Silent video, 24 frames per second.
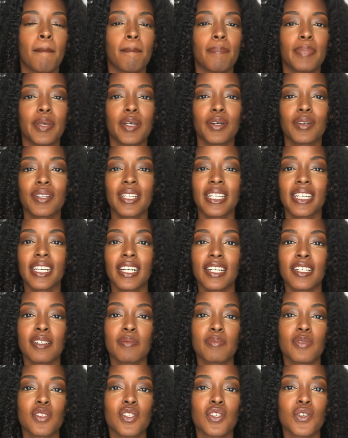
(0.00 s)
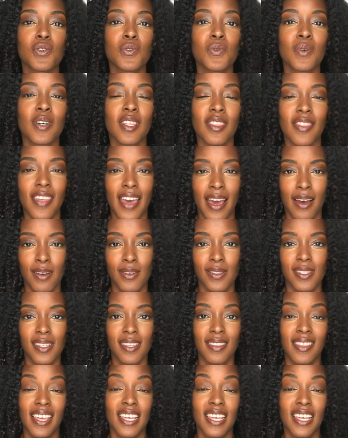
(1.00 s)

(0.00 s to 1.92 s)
building up to a thousand.